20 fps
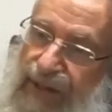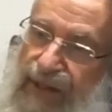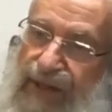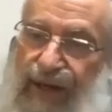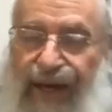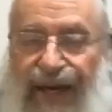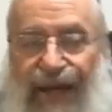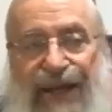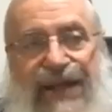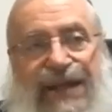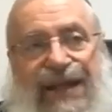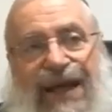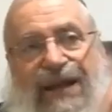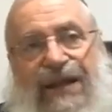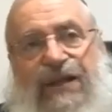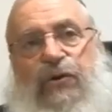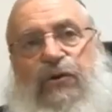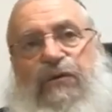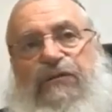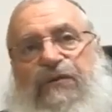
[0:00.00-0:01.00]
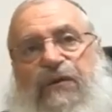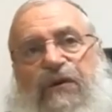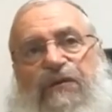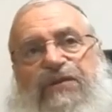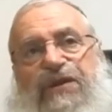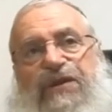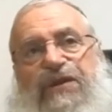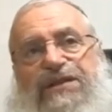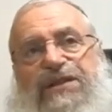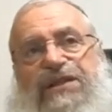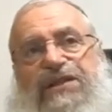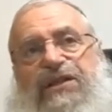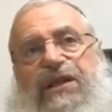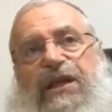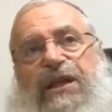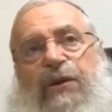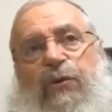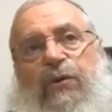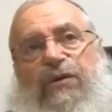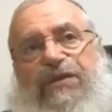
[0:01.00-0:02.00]
Chelik Dalet Kuf Chavtes is
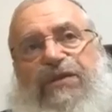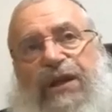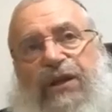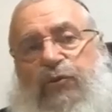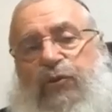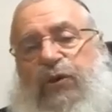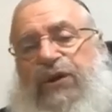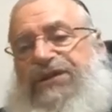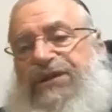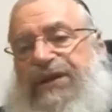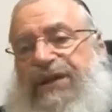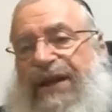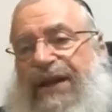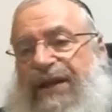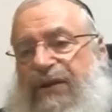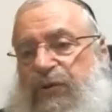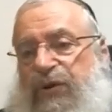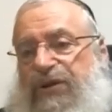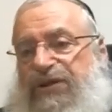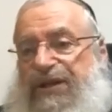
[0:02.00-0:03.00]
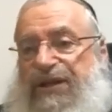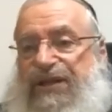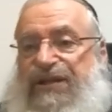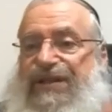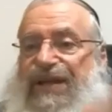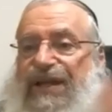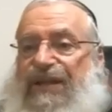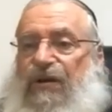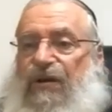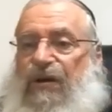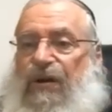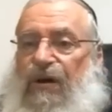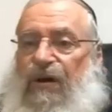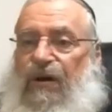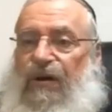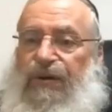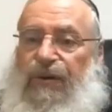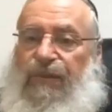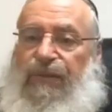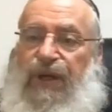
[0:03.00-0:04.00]
dealing with electricity. Electricity is not koyach
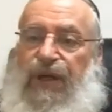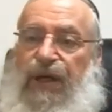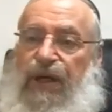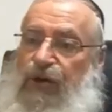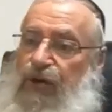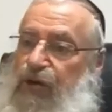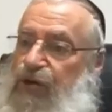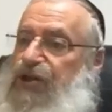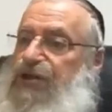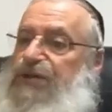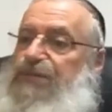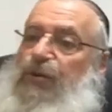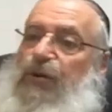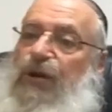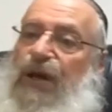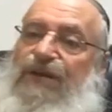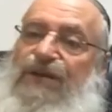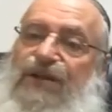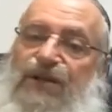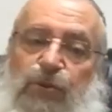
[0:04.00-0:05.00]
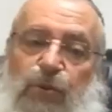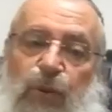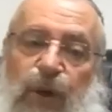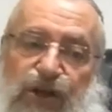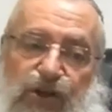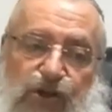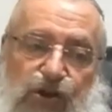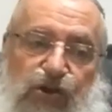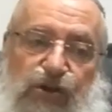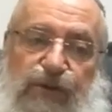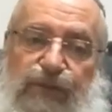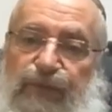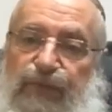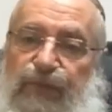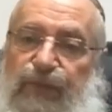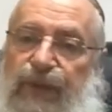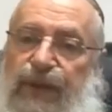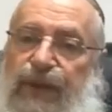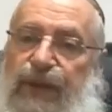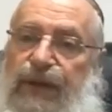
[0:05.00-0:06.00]
ha'odom. You just put on the switch.
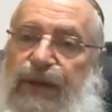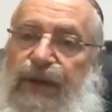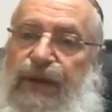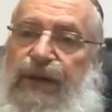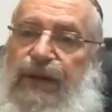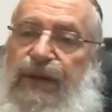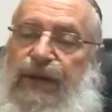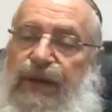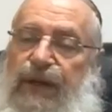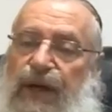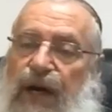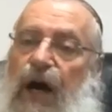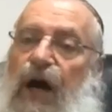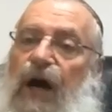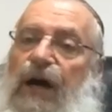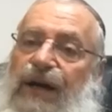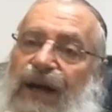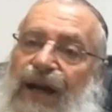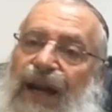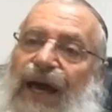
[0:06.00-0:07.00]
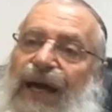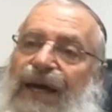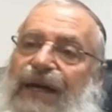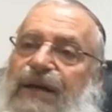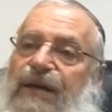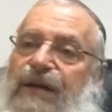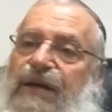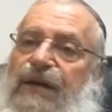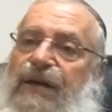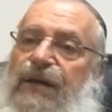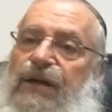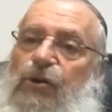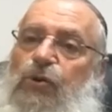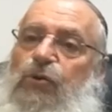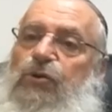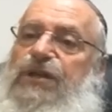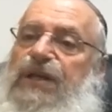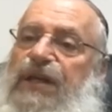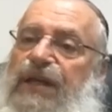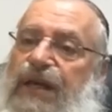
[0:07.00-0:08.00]
Unlike
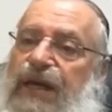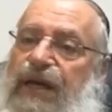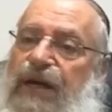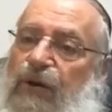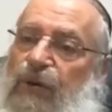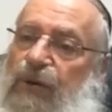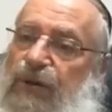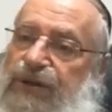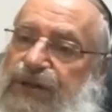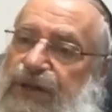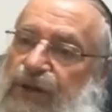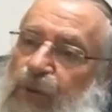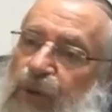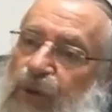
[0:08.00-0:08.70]
using gears in